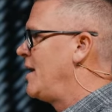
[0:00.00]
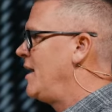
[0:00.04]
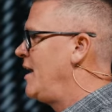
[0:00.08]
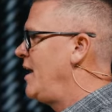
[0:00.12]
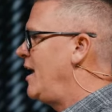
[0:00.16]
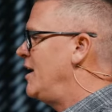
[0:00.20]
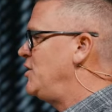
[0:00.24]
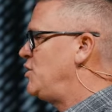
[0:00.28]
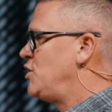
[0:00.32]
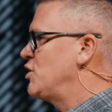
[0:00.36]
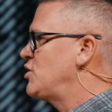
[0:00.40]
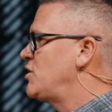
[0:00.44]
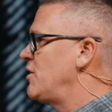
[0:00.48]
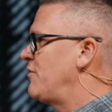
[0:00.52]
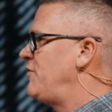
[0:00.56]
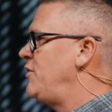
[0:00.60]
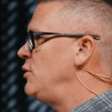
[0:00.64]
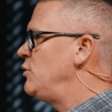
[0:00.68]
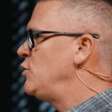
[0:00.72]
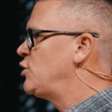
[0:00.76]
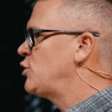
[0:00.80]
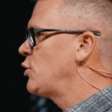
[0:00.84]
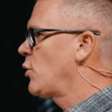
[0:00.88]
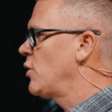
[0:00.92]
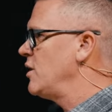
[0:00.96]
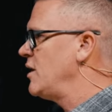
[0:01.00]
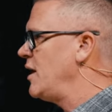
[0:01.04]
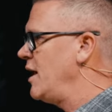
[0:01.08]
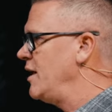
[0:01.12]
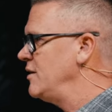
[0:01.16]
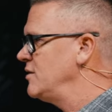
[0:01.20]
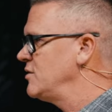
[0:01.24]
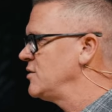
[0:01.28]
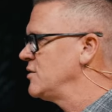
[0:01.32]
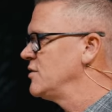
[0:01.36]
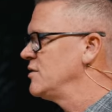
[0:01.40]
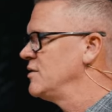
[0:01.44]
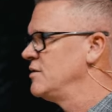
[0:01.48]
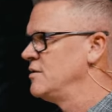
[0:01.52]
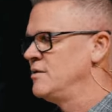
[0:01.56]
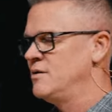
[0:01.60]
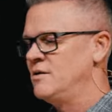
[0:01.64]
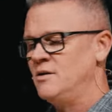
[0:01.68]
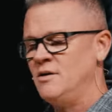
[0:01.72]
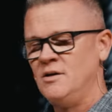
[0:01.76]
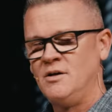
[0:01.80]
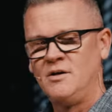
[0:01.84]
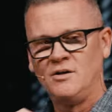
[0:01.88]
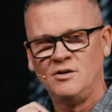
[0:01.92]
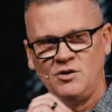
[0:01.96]
In just a few short days,
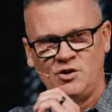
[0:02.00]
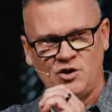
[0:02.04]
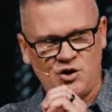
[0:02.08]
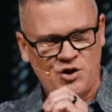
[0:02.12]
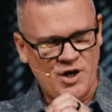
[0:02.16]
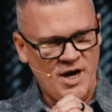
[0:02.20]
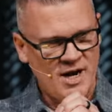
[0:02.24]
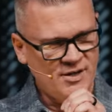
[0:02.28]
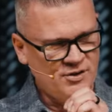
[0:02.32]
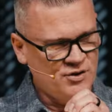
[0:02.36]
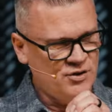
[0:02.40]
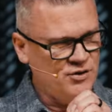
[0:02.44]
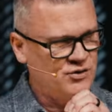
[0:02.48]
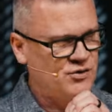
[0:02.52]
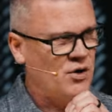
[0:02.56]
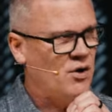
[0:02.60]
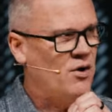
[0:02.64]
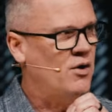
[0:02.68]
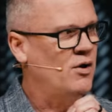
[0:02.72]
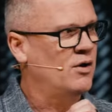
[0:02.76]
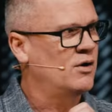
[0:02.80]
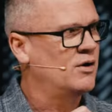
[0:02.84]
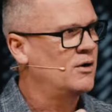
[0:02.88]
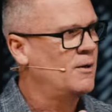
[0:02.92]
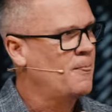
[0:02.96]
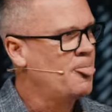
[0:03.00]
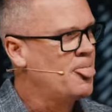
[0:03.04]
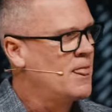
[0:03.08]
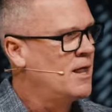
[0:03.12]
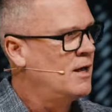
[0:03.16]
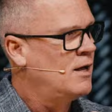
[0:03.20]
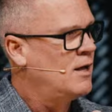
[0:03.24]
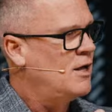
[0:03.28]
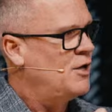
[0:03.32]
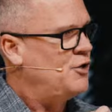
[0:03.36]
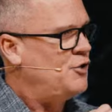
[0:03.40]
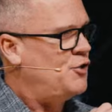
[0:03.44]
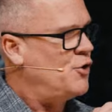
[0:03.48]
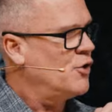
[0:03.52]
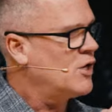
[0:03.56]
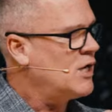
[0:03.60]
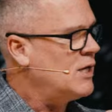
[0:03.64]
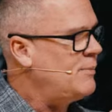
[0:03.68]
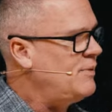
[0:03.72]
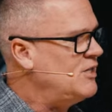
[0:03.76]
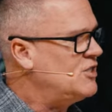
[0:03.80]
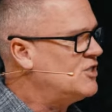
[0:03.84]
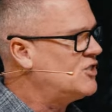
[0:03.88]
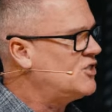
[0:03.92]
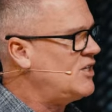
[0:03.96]
chances are you're going to
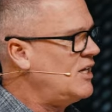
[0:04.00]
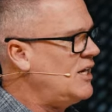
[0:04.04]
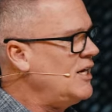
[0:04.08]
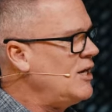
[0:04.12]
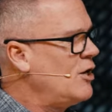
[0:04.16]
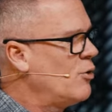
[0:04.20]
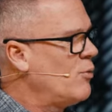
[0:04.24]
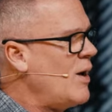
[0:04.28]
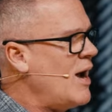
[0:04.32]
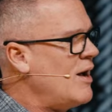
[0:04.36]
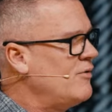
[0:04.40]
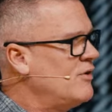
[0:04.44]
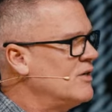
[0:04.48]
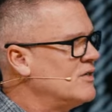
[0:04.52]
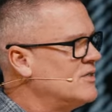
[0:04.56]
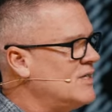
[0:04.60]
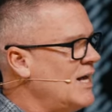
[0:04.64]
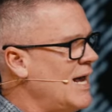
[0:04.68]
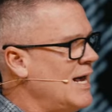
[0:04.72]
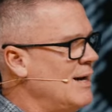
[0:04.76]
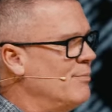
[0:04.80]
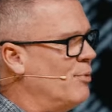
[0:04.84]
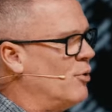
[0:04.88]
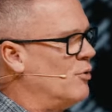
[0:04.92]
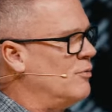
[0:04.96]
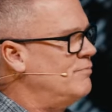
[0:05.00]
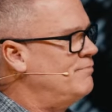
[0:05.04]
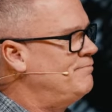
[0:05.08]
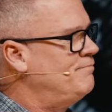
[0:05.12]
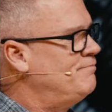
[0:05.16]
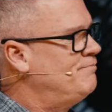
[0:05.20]
be sitting around a table